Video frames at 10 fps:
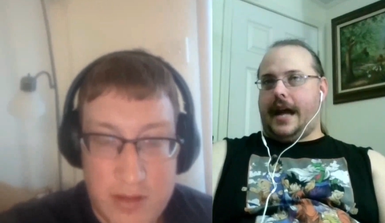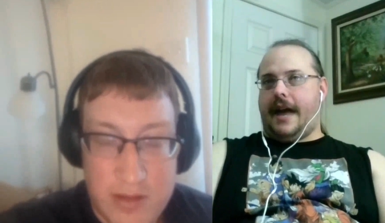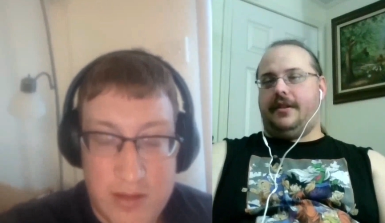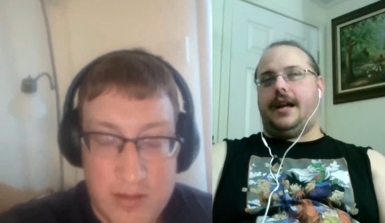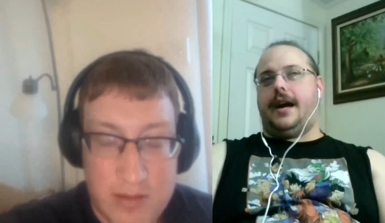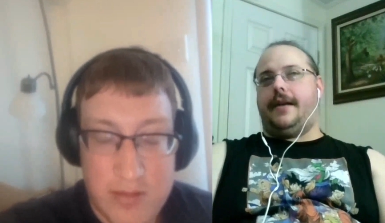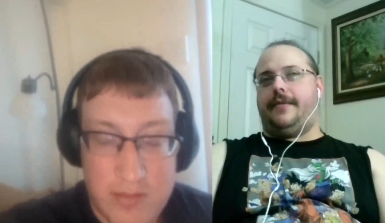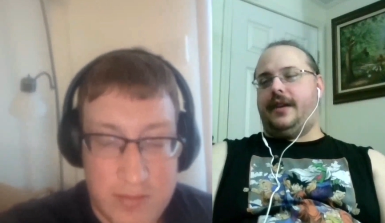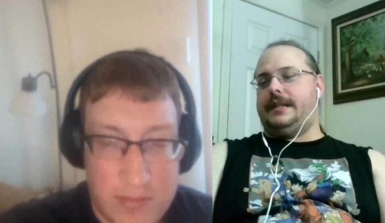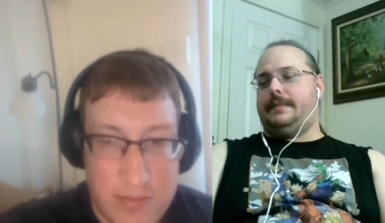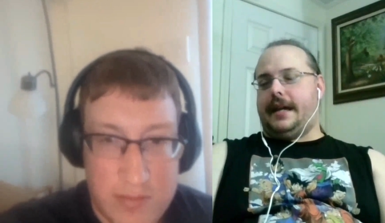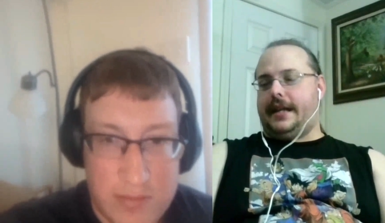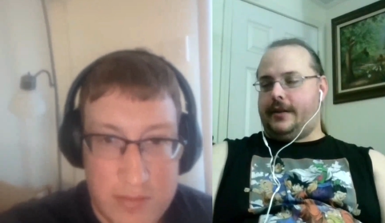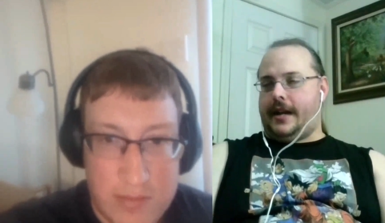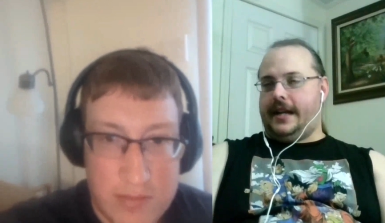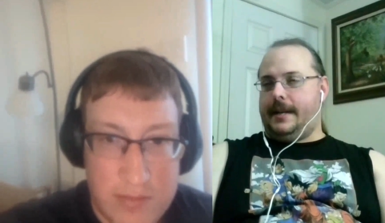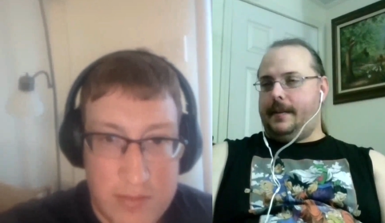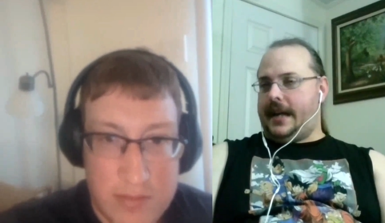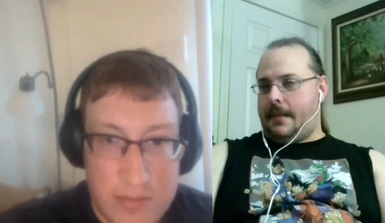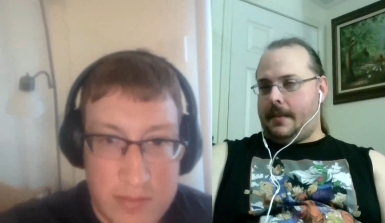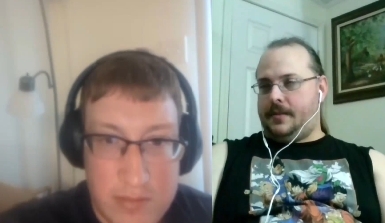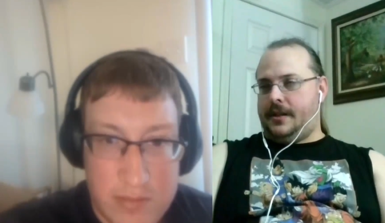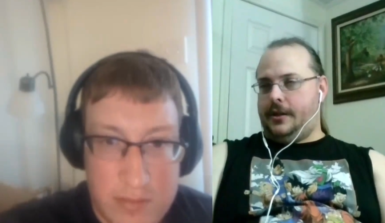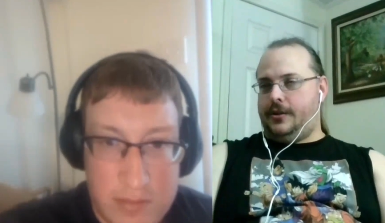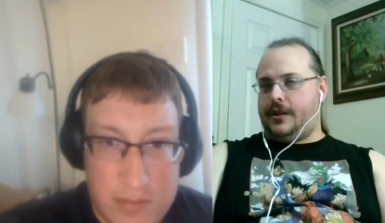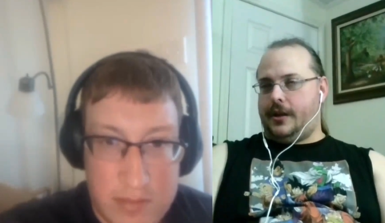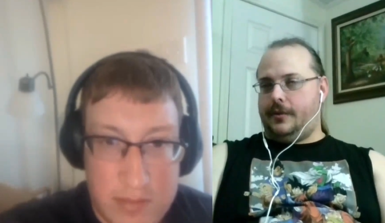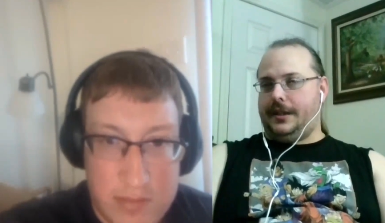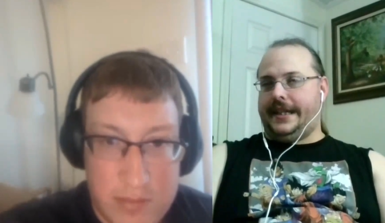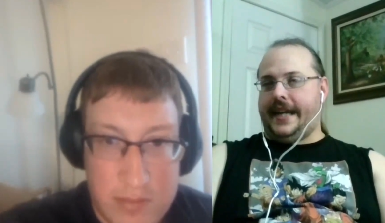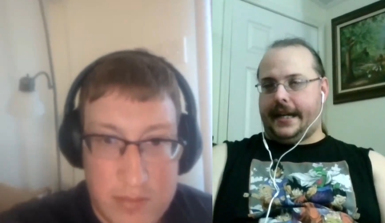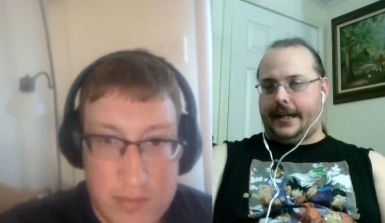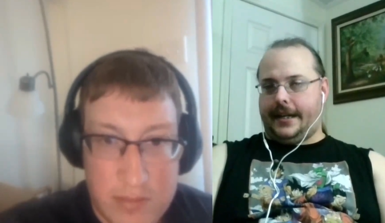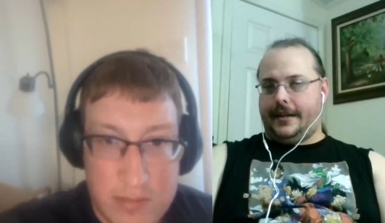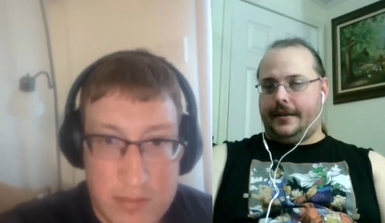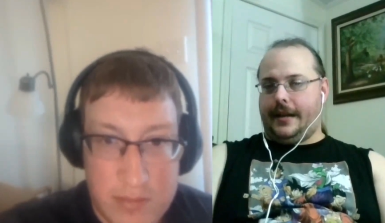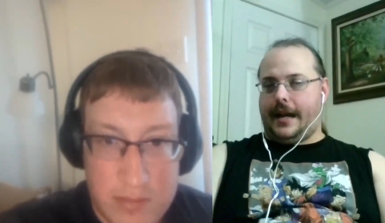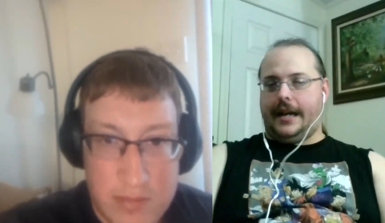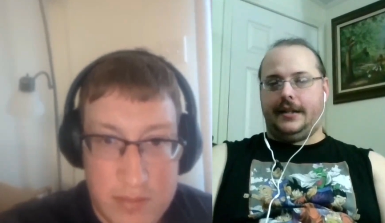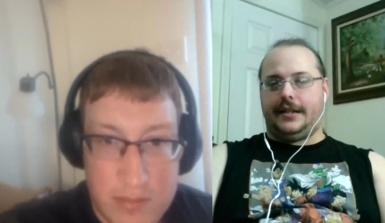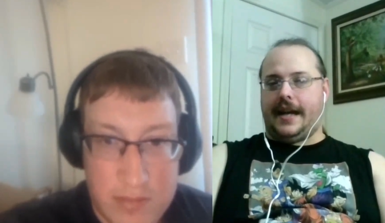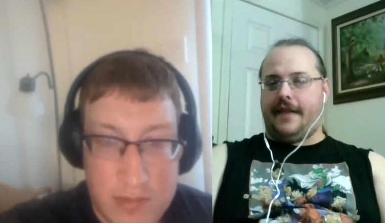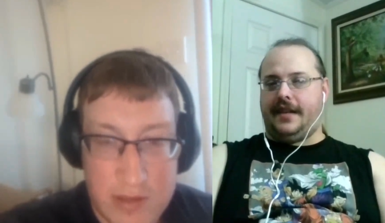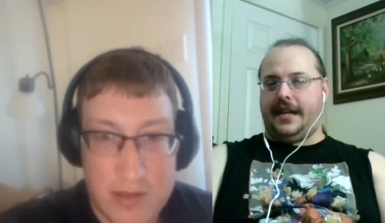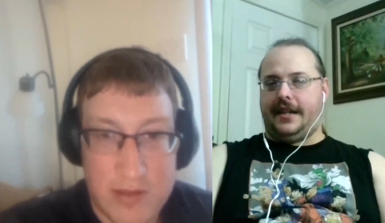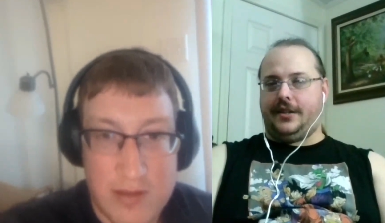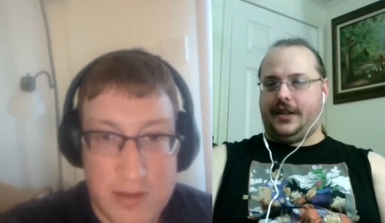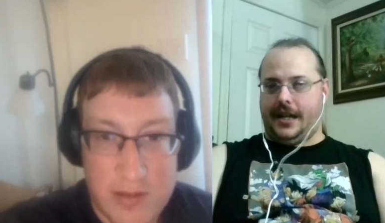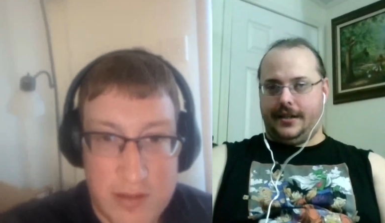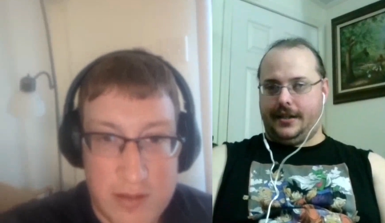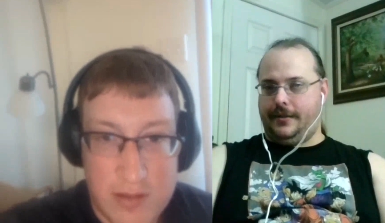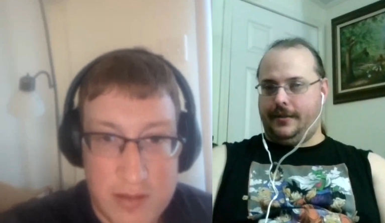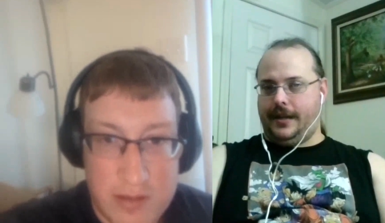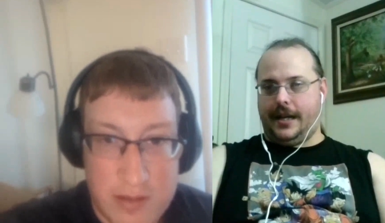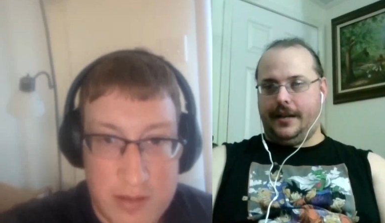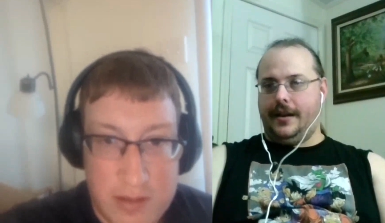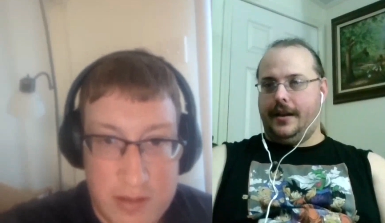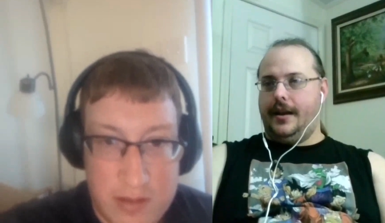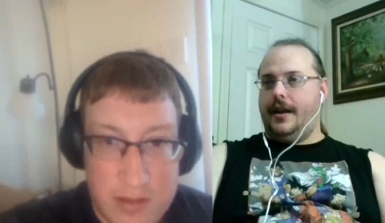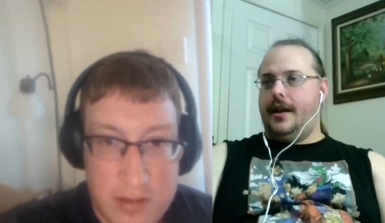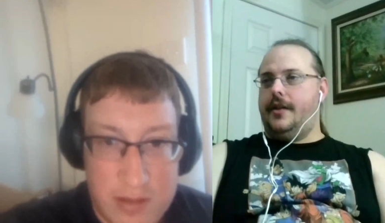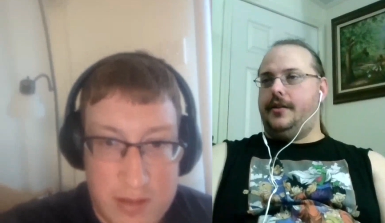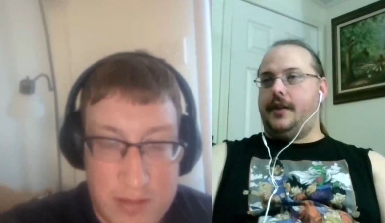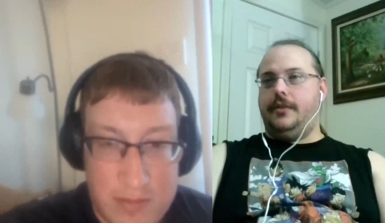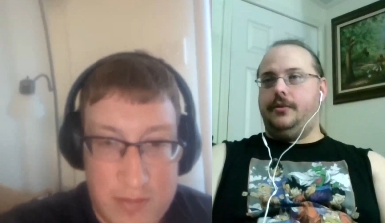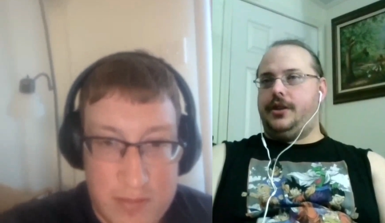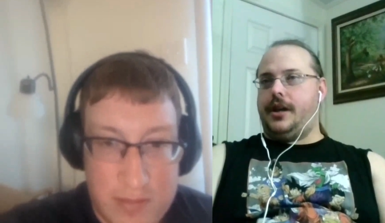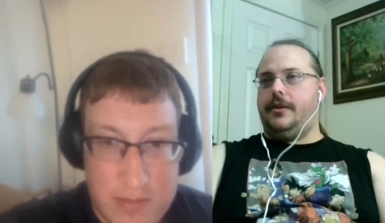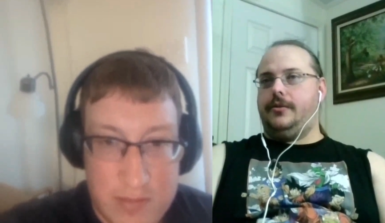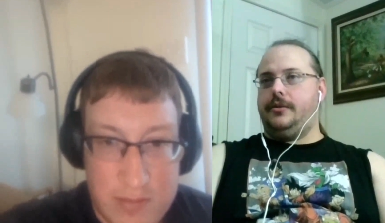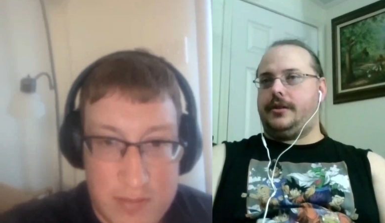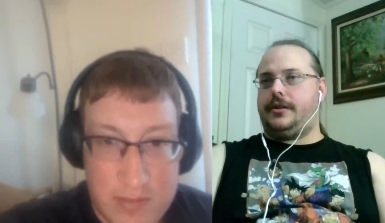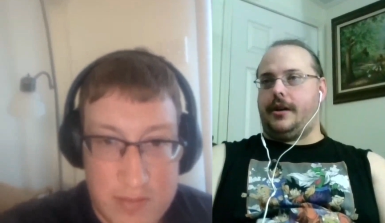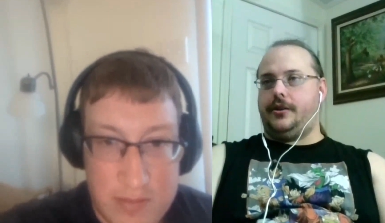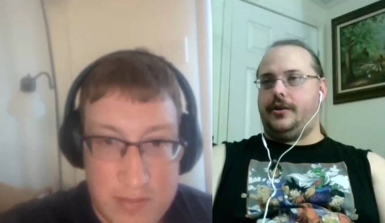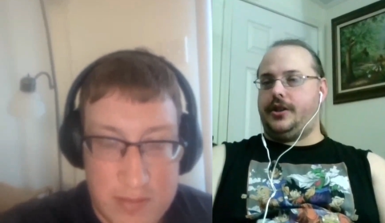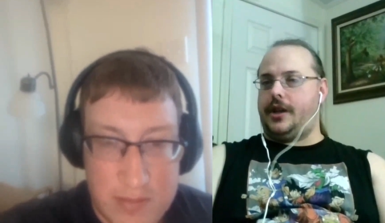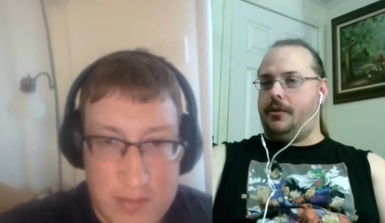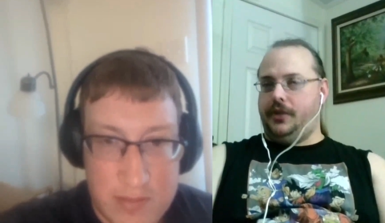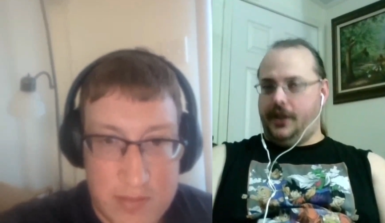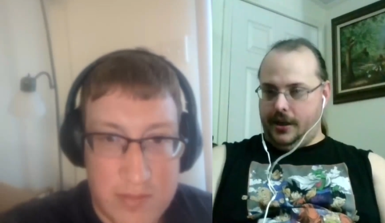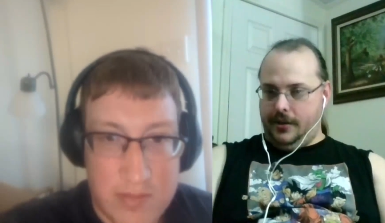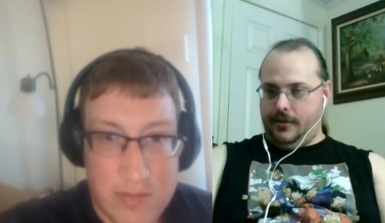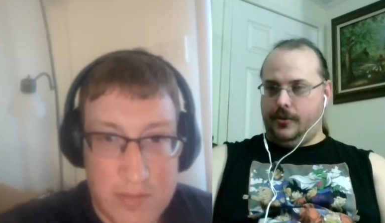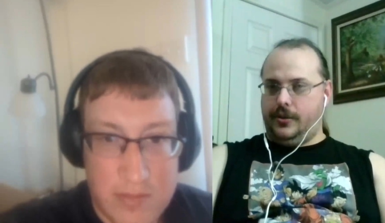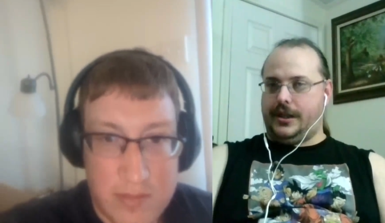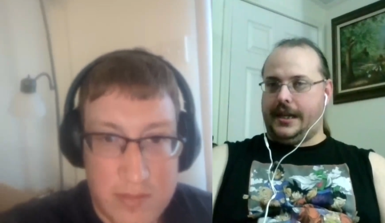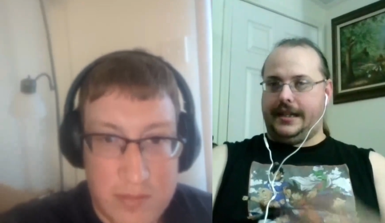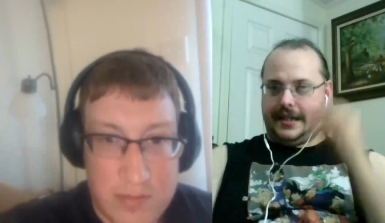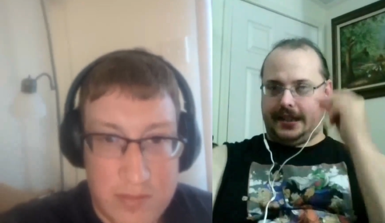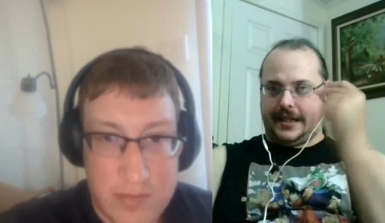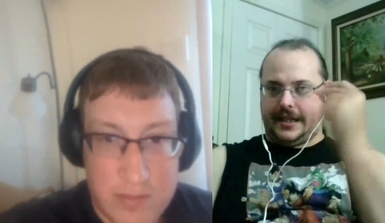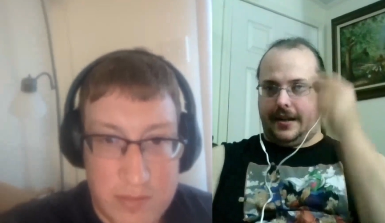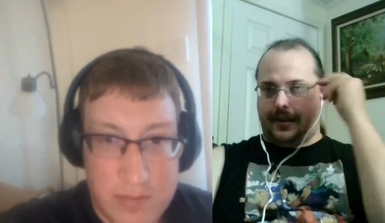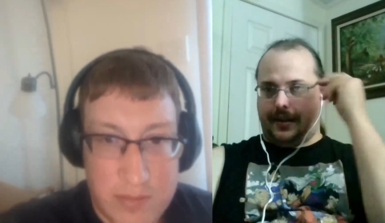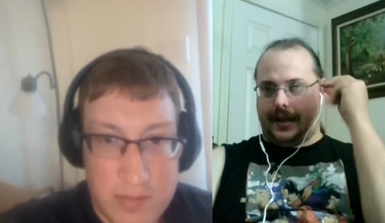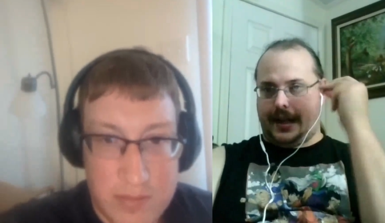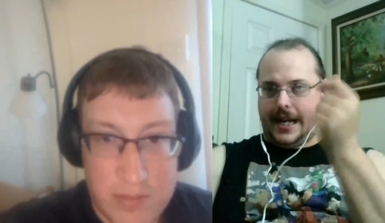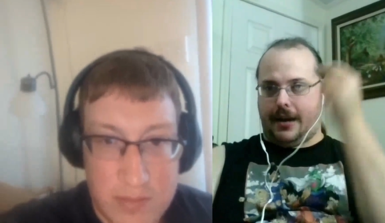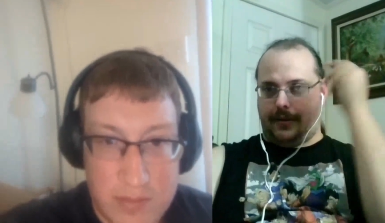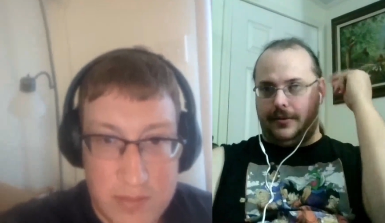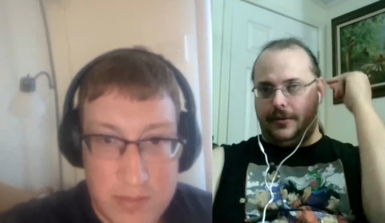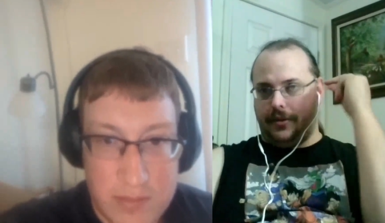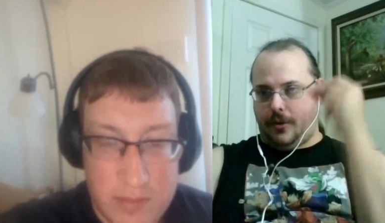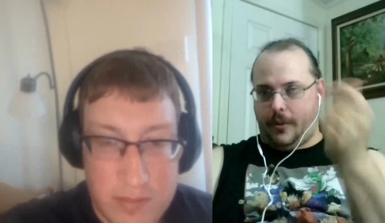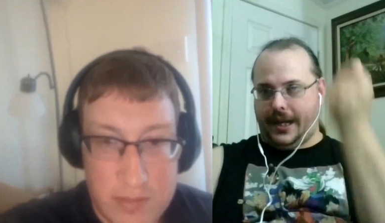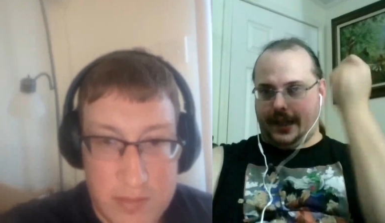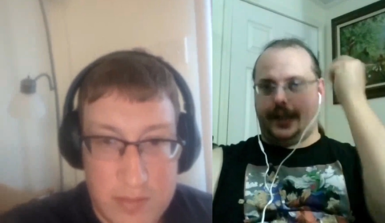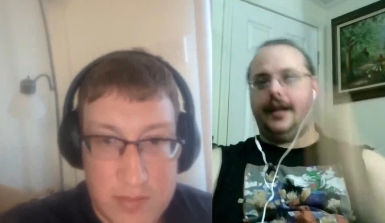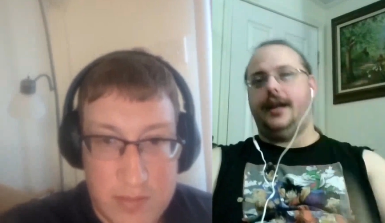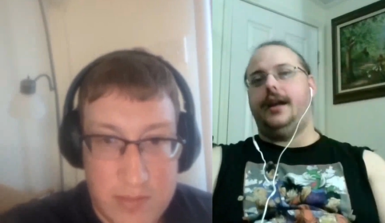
Speaker 1: I have a lot of friends of mine that try to get me to come up to do shows in Canada. I just haven't had huh the chance to yet. Those shows are so huge; they sell out quickly,